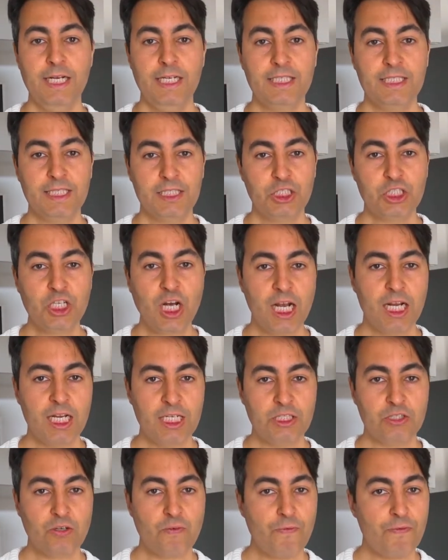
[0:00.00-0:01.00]
is a
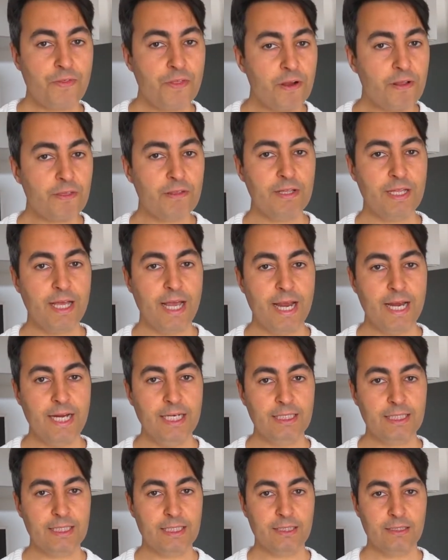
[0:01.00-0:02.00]
challenge of 30
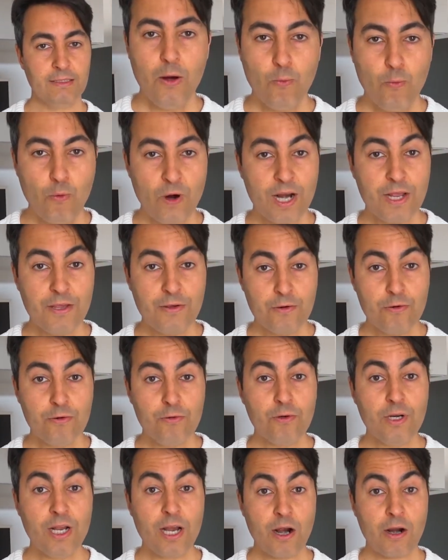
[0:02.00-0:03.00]
days where
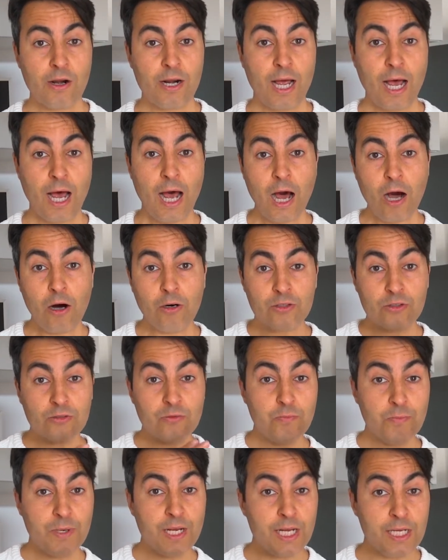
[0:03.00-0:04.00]
you learn how to
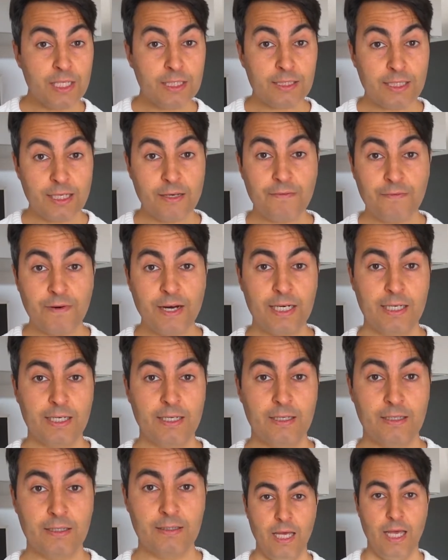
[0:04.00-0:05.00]
build a
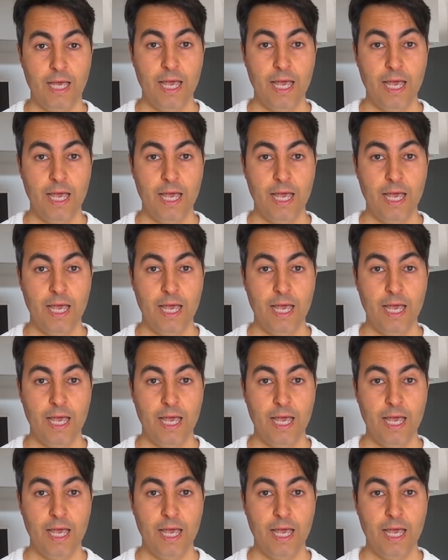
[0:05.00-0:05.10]
funnel,